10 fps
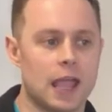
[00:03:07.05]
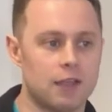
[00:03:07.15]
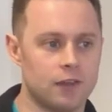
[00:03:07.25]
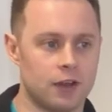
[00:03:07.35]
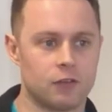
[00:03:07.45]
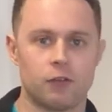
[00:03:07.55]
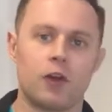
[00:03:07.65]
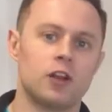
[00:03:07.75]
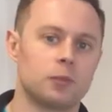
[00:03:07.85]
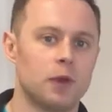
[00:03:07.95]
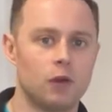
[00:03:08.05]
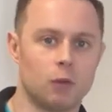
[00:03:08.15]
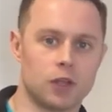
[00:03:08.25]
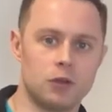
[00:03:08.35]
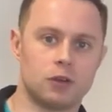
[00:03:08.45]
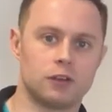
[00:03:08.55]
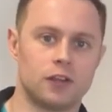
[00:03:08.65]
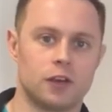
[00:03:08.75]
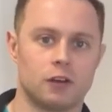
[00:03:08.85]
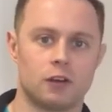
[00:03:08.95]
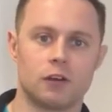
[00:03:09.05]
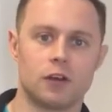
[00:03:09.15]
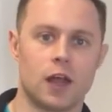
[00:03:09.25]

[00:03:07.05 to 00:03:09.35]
If it ever falls below what you consider